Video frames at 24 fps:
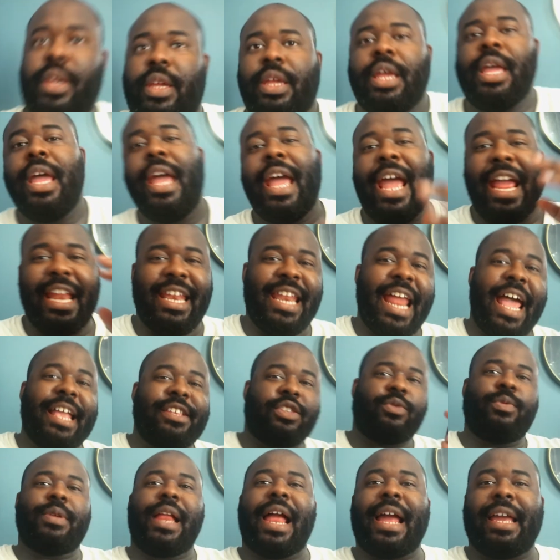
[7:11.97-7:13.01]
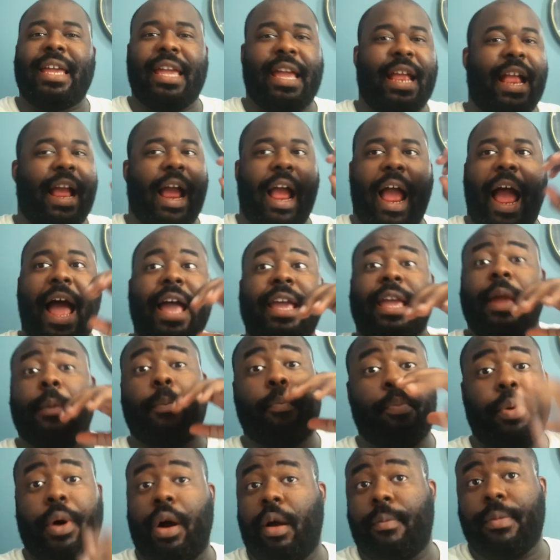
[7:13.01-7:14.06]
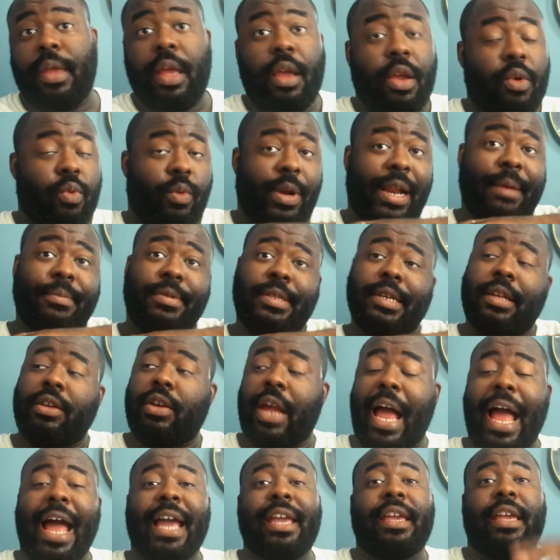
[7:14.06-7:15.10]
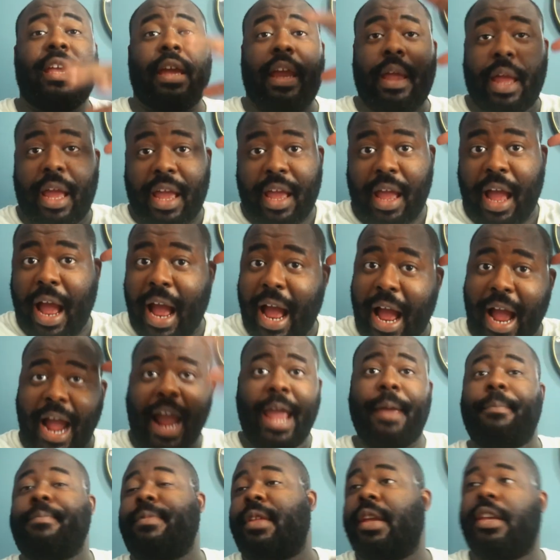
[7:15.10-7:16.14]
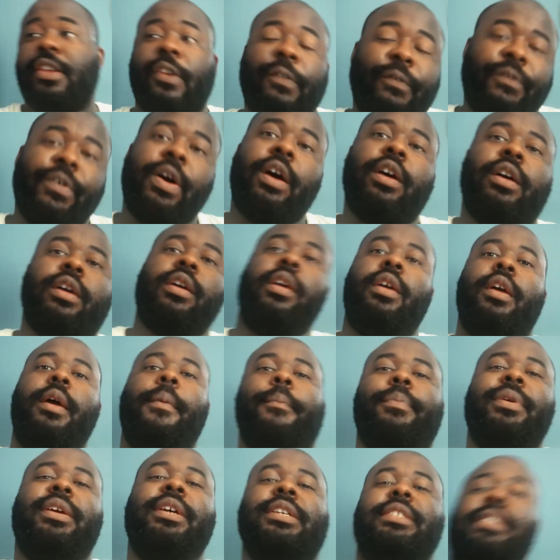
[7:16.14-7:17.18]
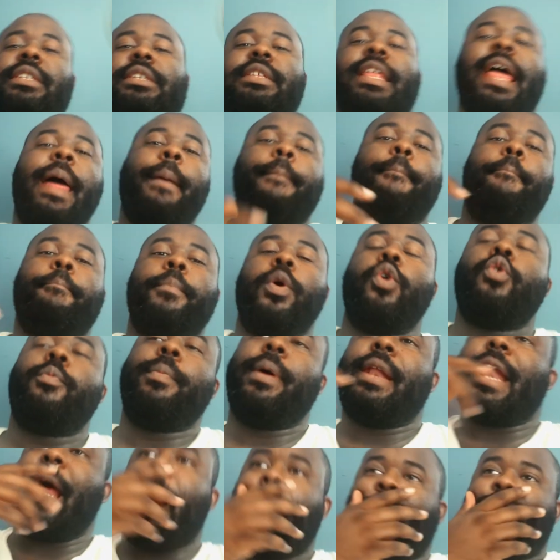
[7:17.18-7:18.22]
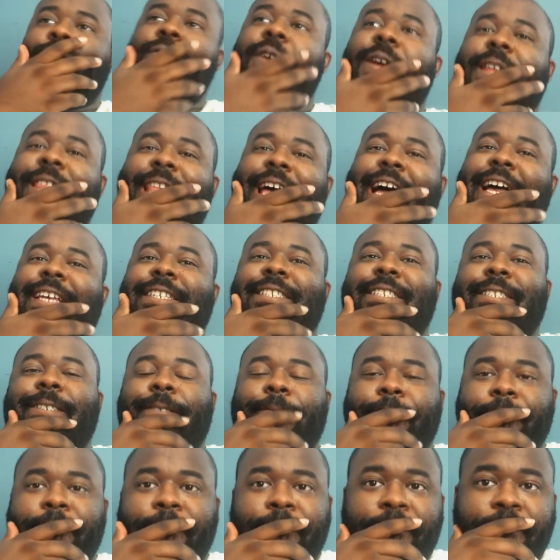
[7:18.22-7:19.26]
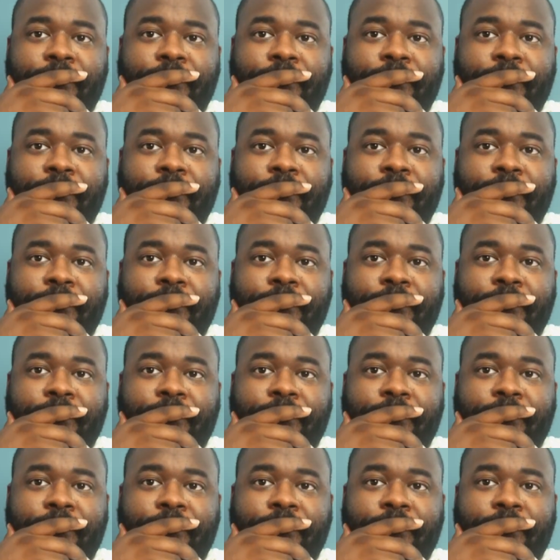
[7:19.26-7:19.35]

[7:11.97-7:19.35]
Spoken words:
it. And that's when I get pumped. When I'm telling you, I get hyped as fuck. Because in that moment, I'm realizing